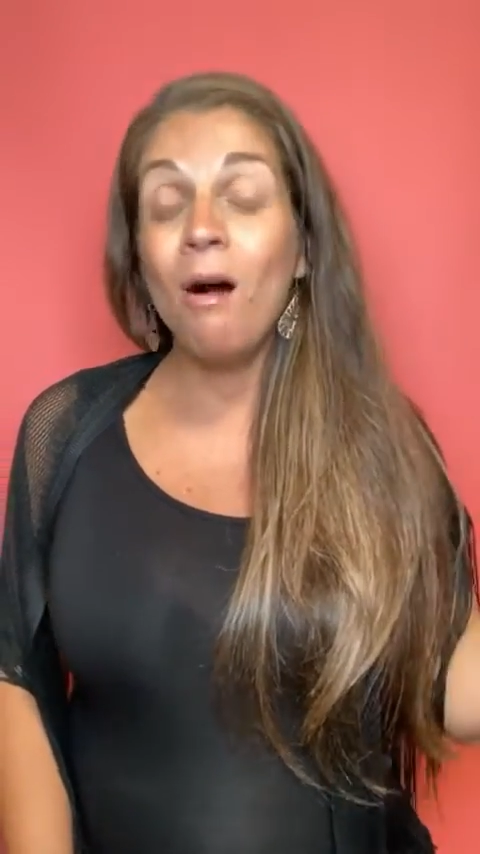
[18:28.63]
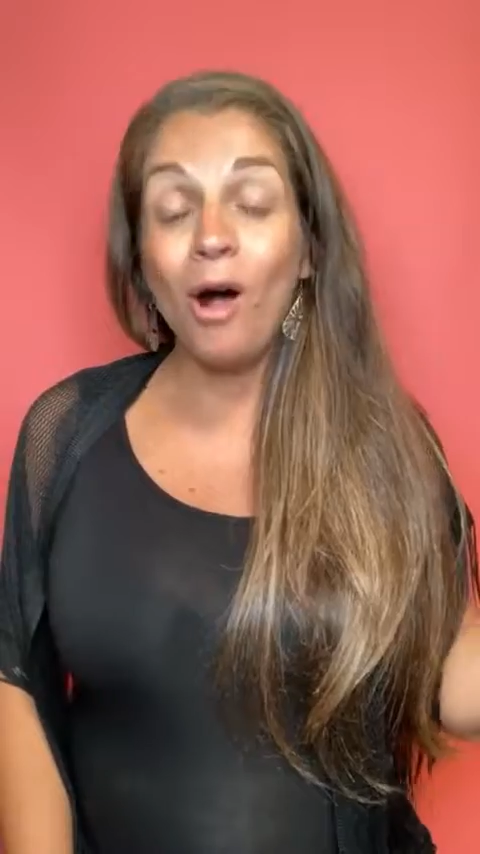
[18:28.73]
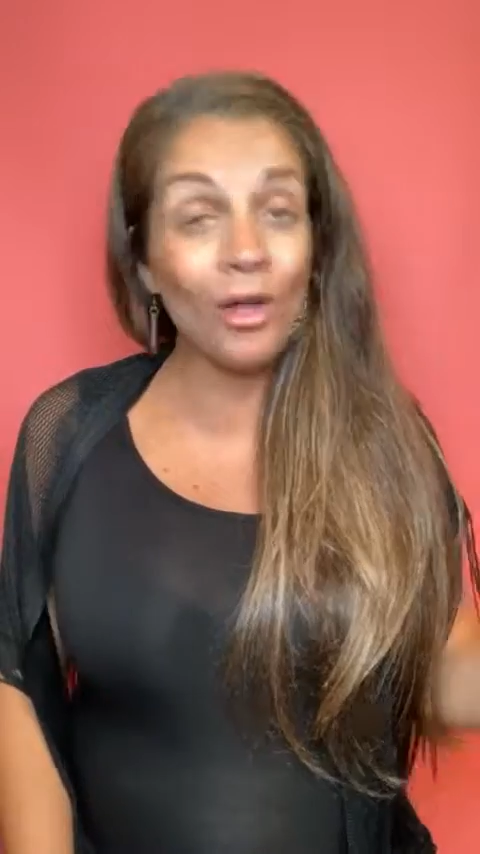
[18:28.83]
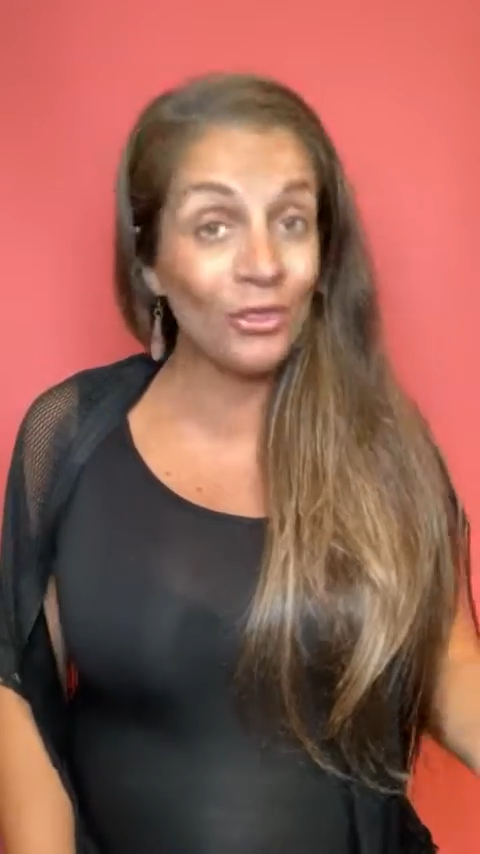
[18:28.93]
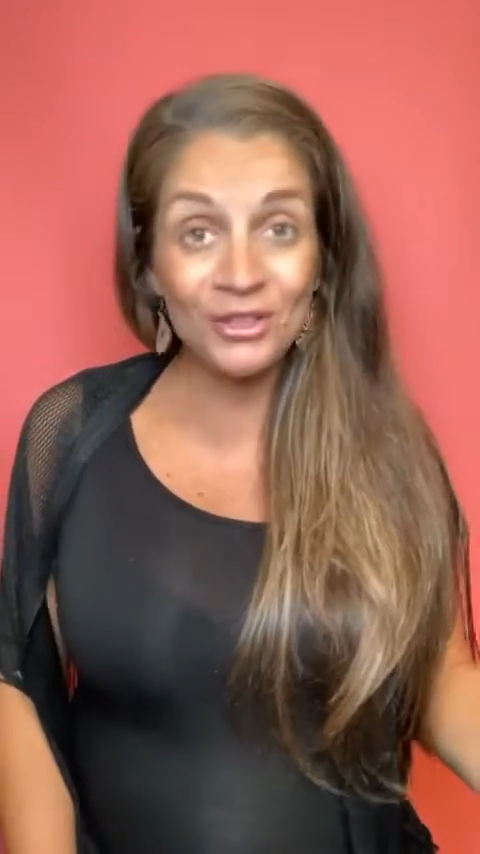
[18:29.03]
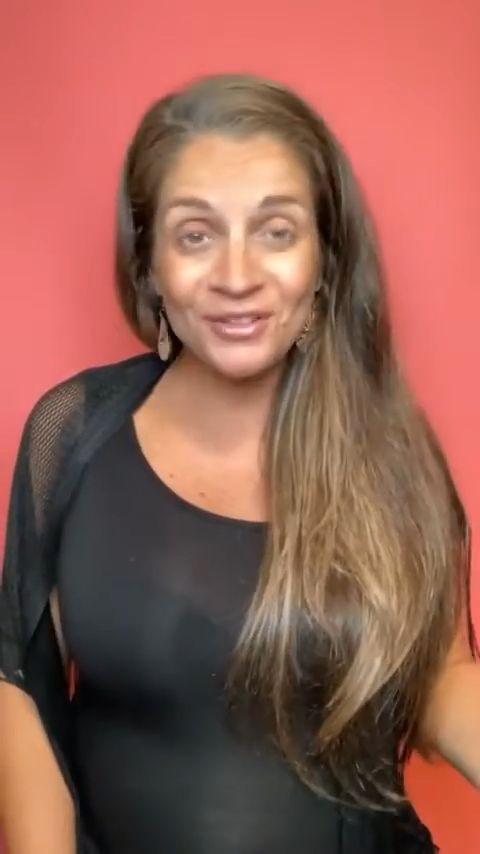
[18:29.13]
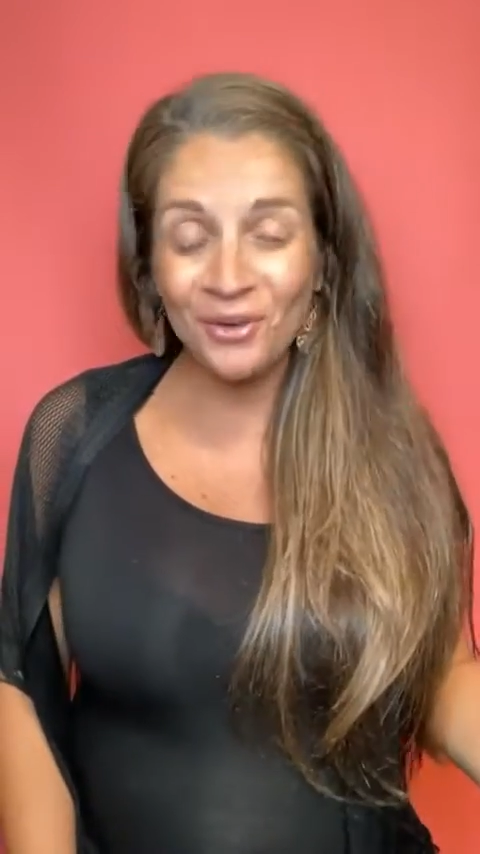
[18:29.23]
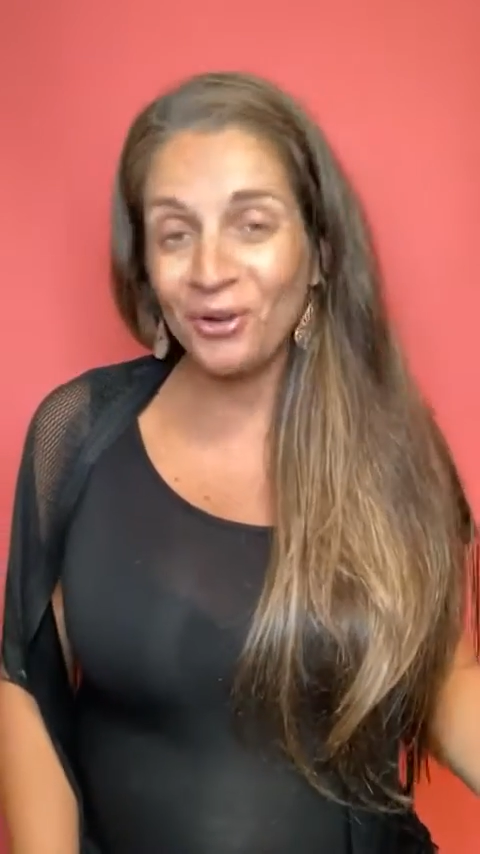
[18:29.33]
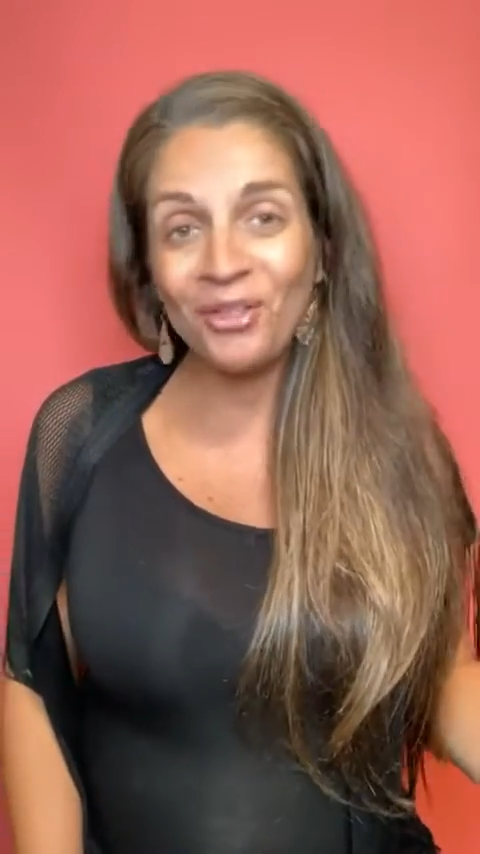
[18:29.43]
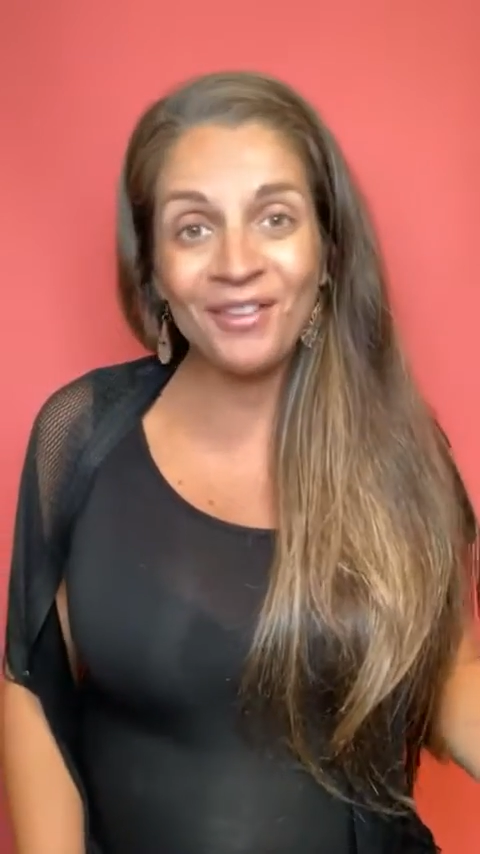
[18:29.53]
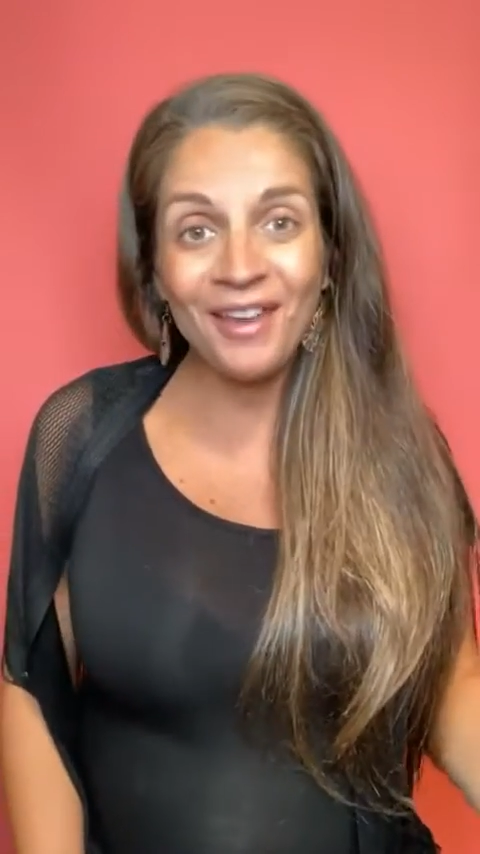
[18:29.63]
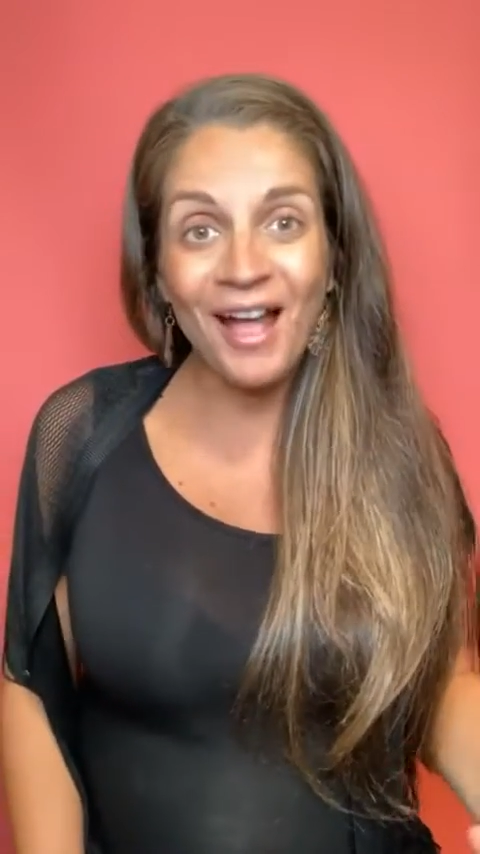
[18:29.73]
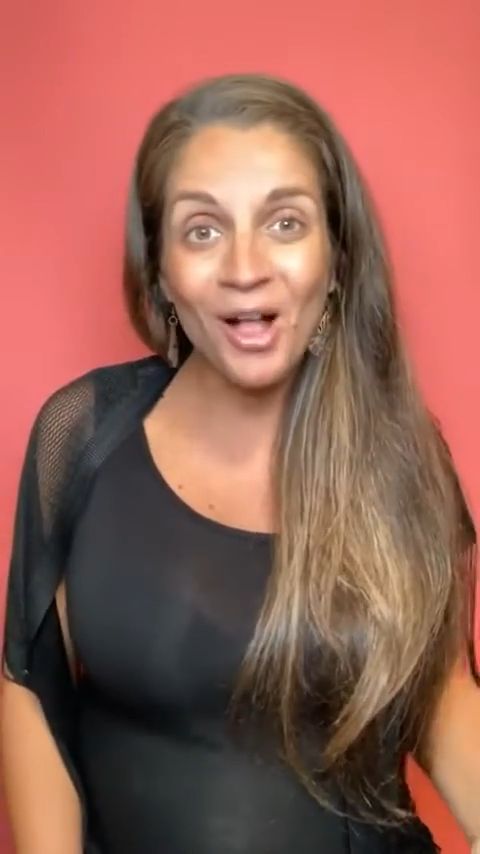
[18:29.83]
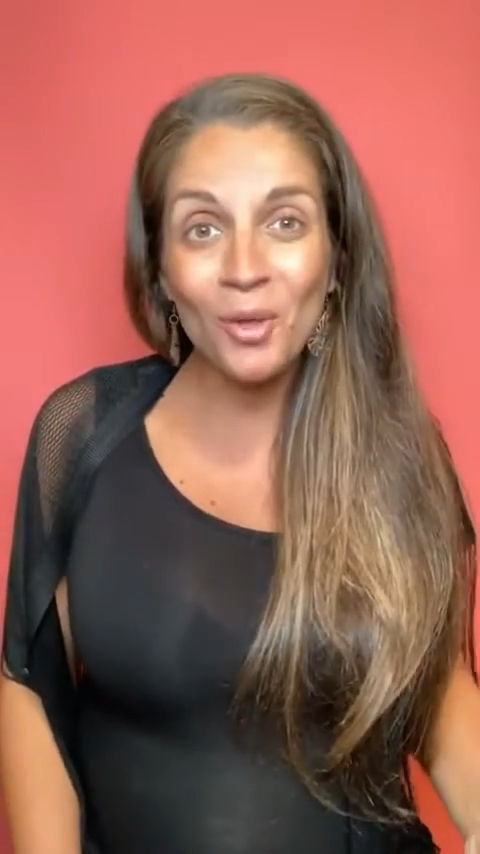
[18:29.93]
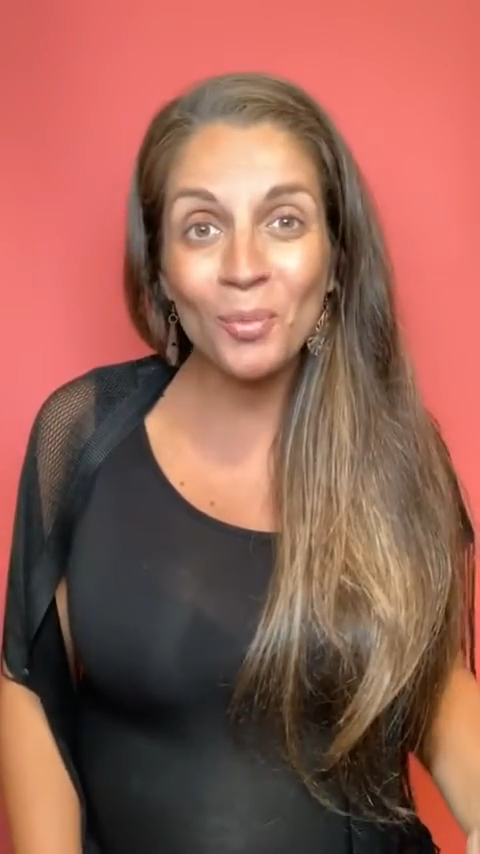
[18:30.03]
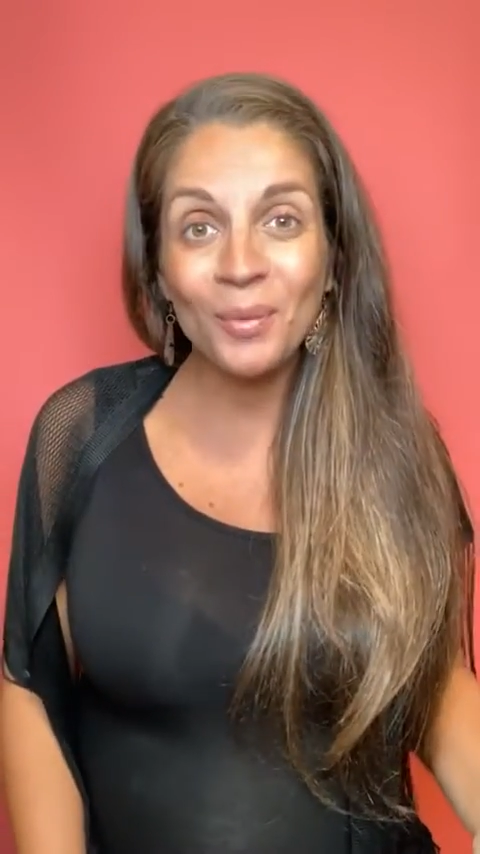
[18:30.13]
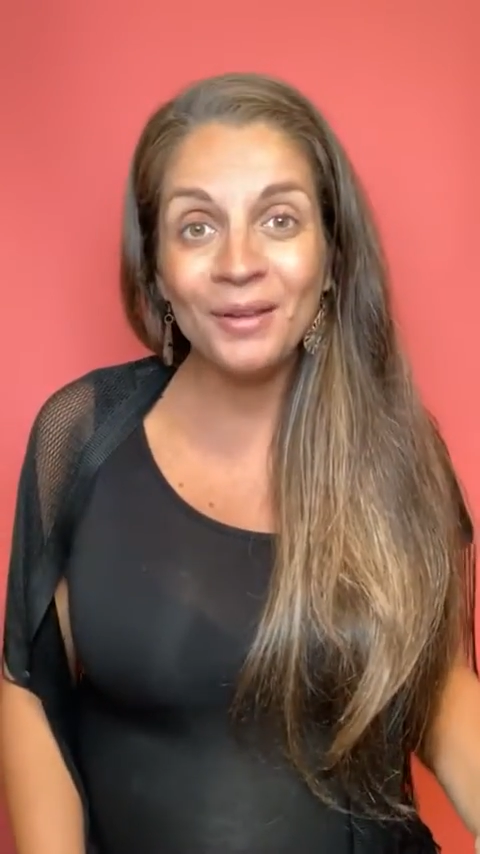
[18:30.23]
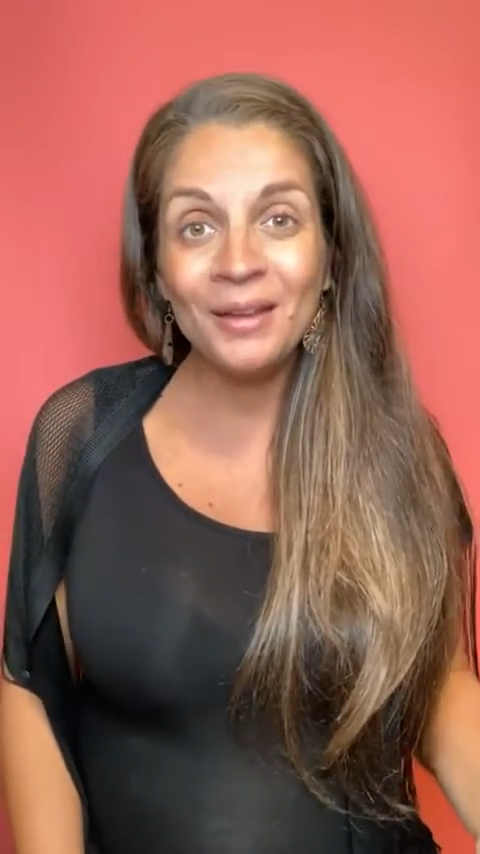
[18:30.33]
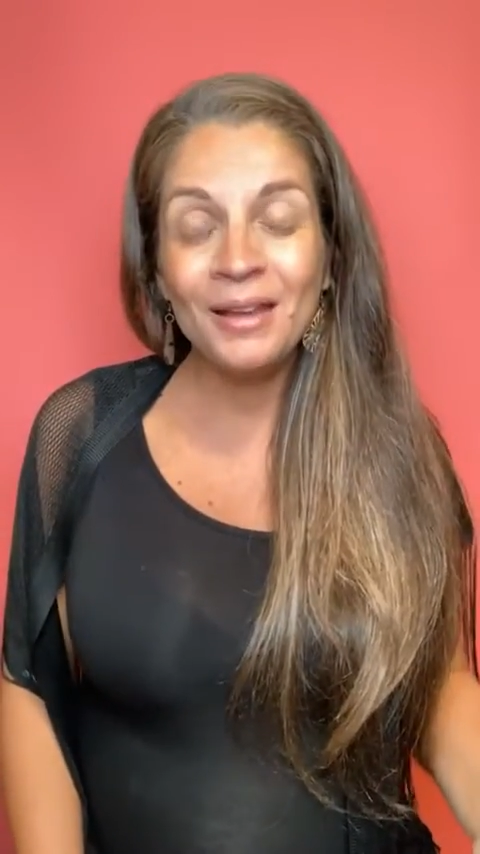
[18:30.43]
on this earth to help?